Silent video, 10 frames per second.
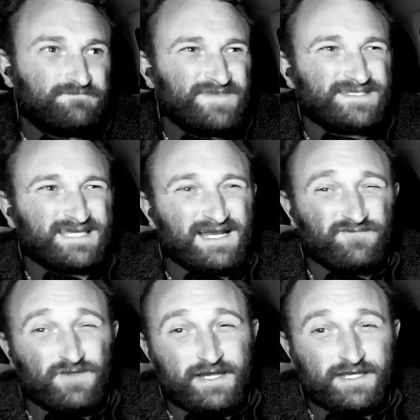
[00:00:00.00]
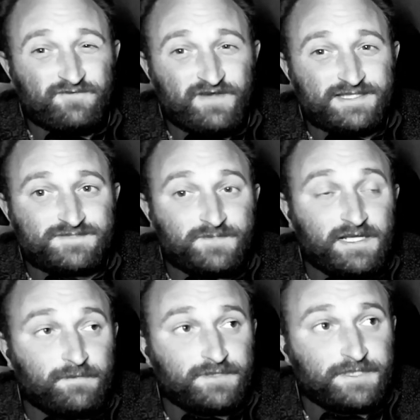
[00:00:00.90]
it's kind of like Advanced
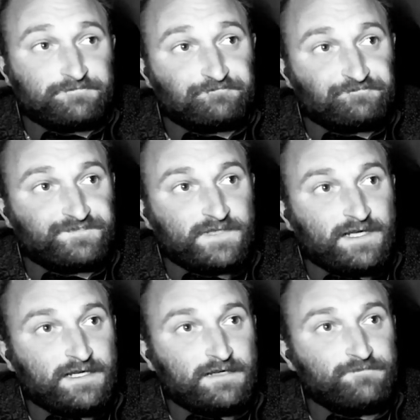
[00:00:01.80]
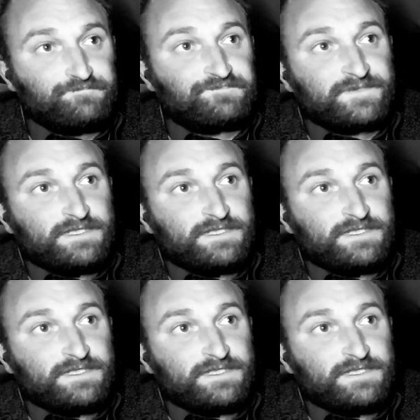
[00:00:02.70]
Monopoly, um,